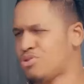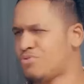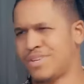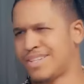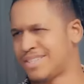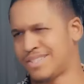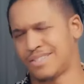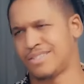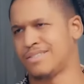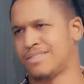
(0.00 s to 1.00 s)
not for
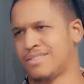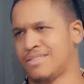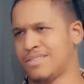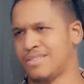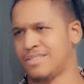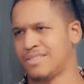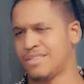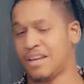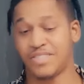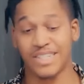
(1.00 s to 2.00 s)
necessity.
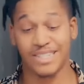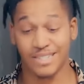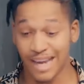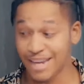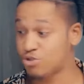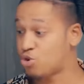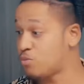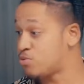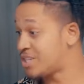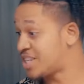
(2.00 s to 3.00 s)
If she decides to
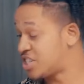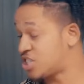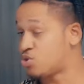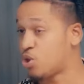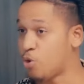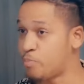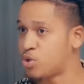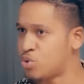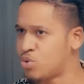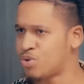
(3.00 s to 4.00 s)
come to the kitchen to help me
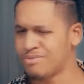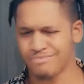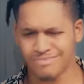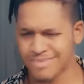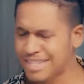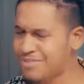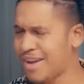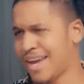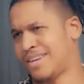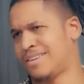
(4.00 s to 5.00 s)
cook, that's
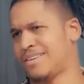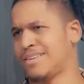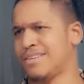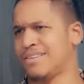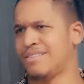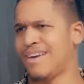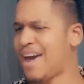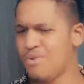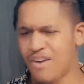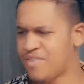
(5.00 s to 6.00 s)
fine. I
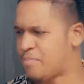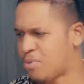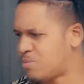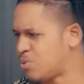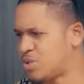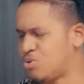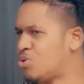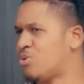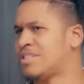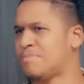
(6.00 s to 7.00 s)
don't have a problem with doing
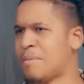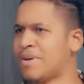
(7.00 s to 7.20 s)
all this by